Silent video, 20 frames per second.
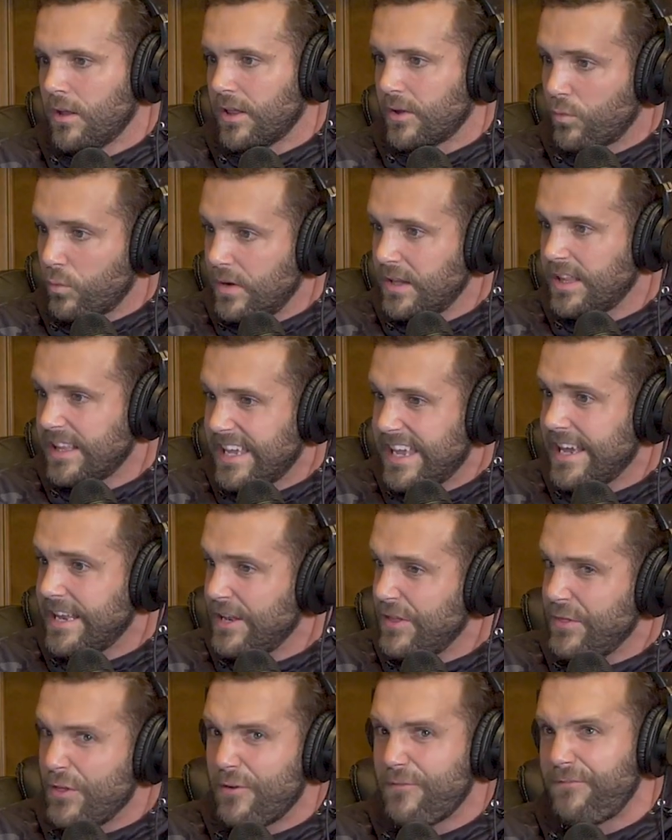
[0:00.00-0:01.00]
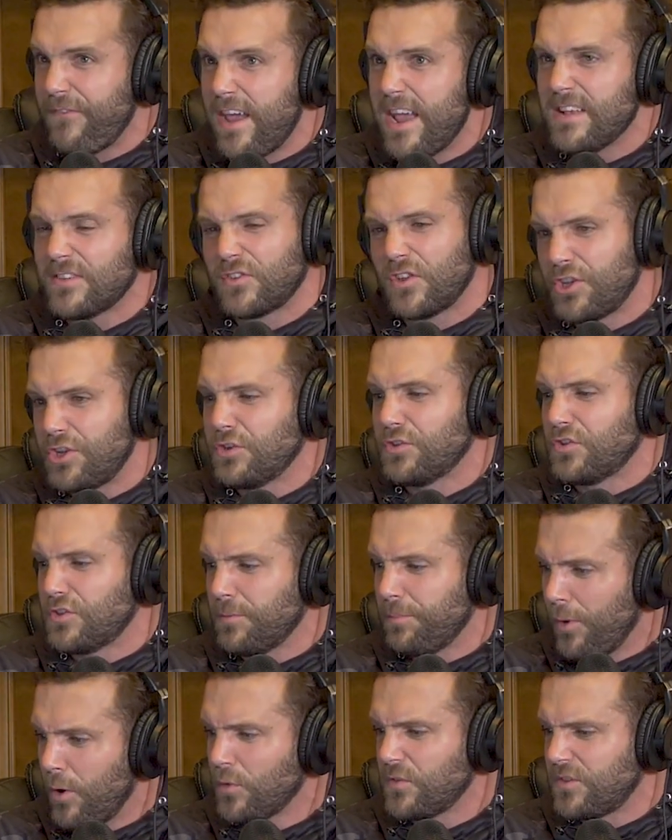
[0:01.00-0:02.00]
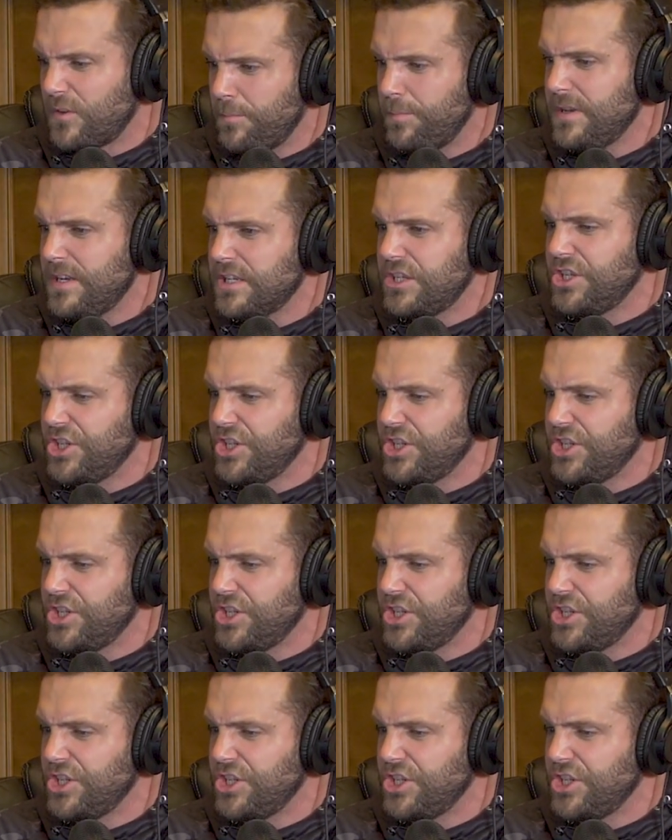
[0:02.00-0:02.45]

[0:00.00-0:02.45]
like really getting in their face like you're supposed to be a